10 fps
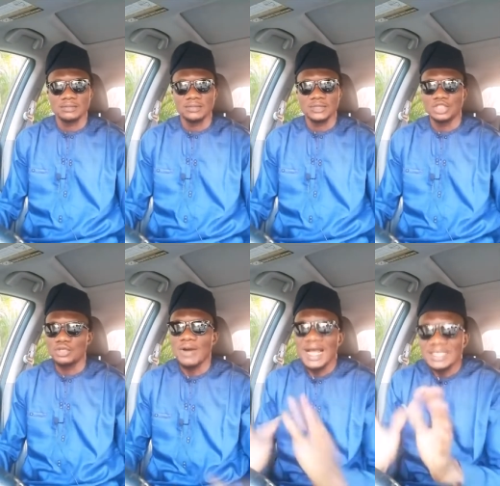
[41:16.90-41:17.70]

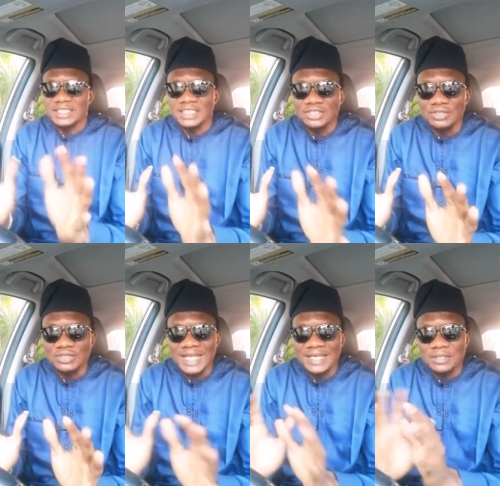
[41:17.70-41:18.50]
Your
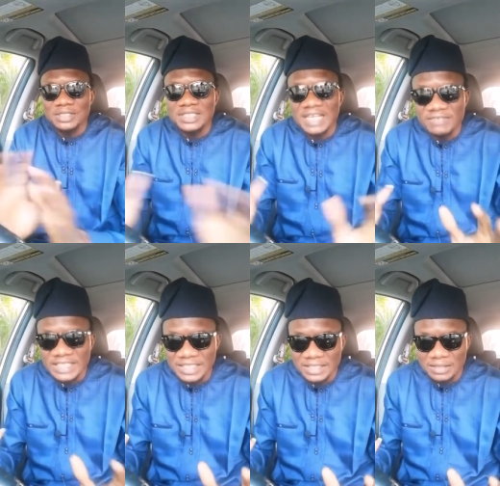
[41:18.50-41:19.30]
ancestors are not
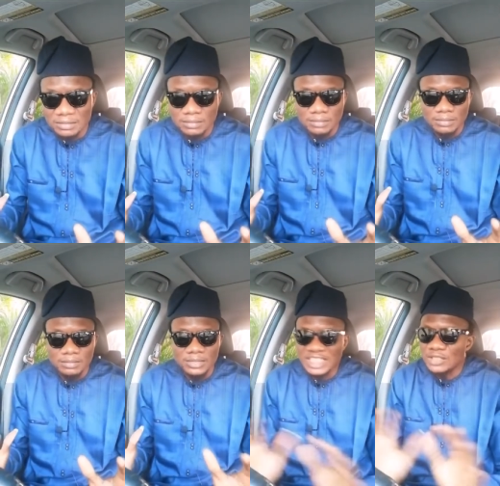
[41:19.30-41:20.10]
savages.
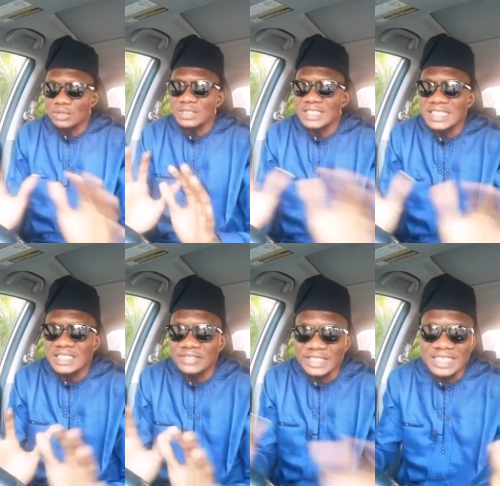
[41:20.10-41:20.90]
They don't
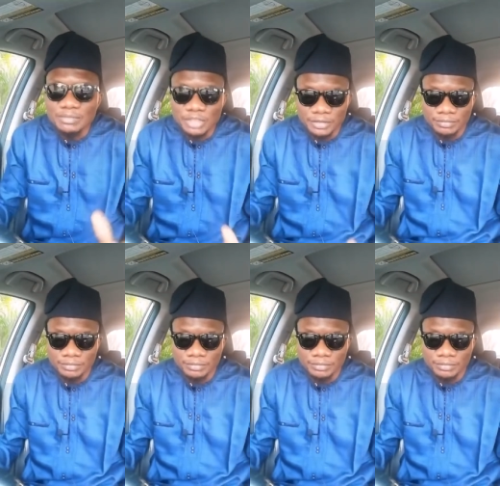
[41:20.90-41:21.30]
need redemption.